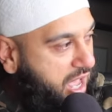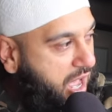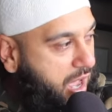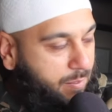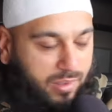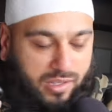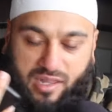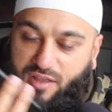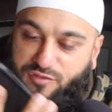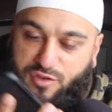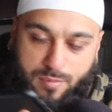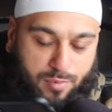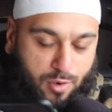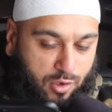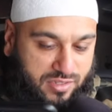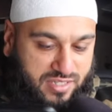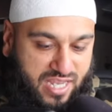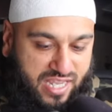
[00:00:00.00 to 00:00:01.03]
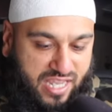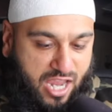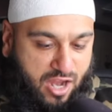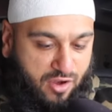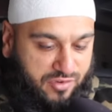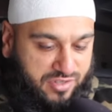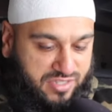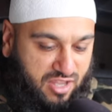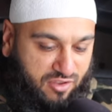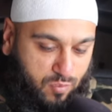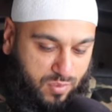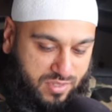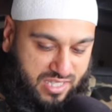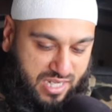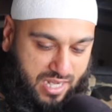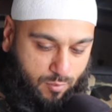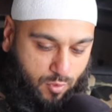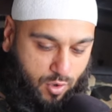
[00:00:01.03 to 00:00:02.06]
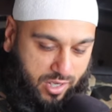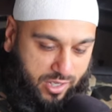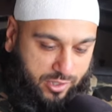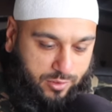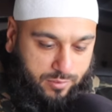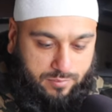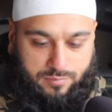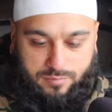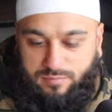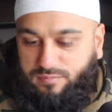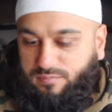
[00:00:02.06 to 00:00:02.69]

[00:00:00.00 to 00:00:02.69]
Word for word: Uh, but love you, bro. Take care of yourself. Wassalamu alaikum.